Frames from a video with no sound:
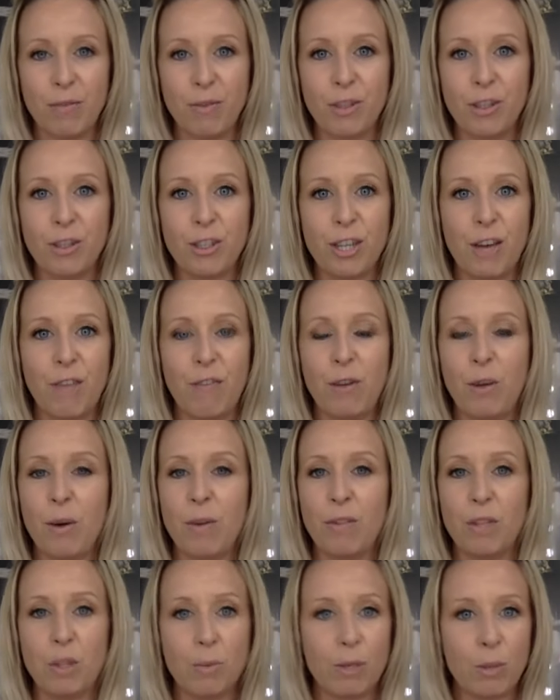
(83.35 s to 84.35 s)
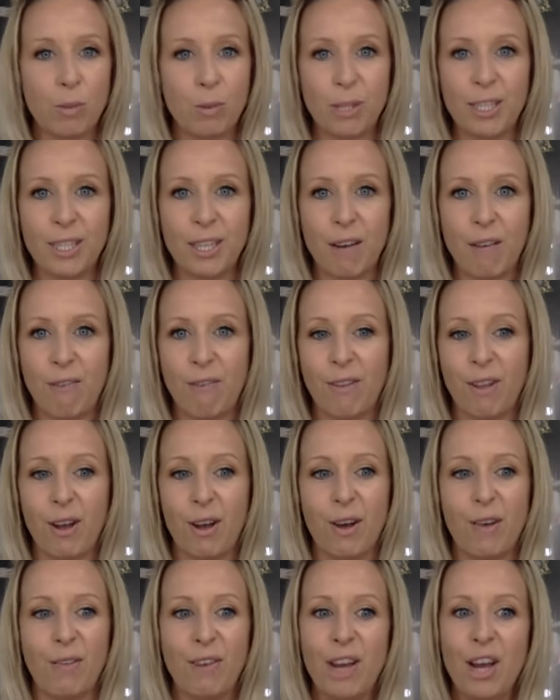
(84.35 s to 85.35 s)
for yourself, you have so much more
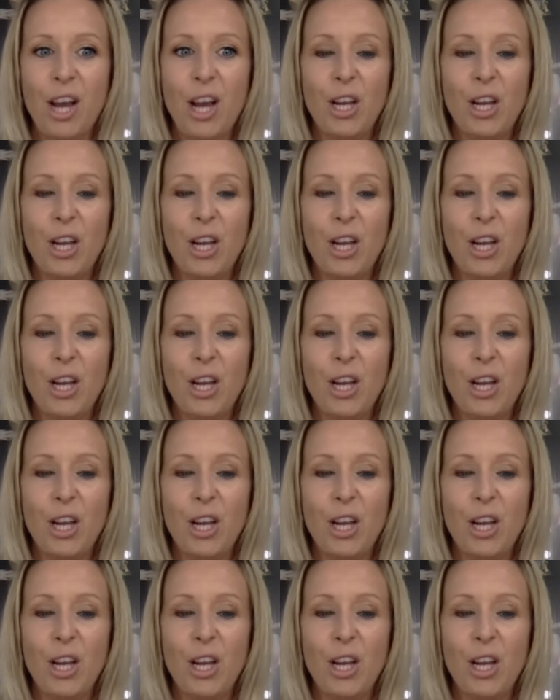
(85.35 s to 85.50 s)
self-love,